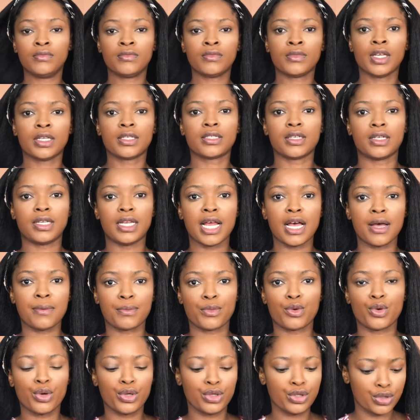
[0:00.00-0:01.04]
So now I'm
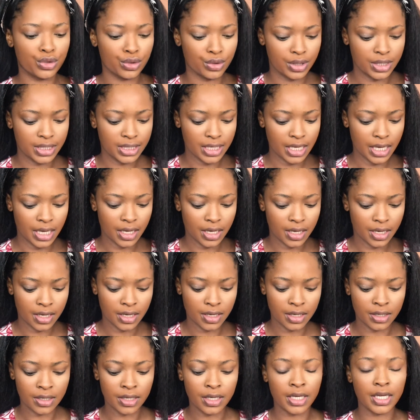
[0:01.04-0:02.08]
going to take
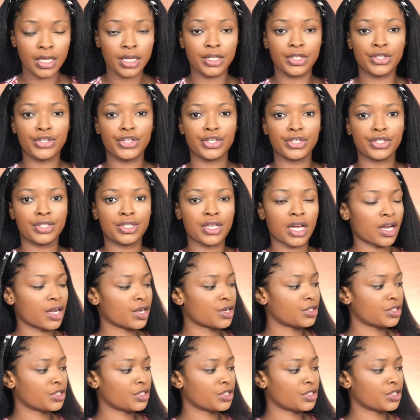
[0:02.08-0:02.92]
the darker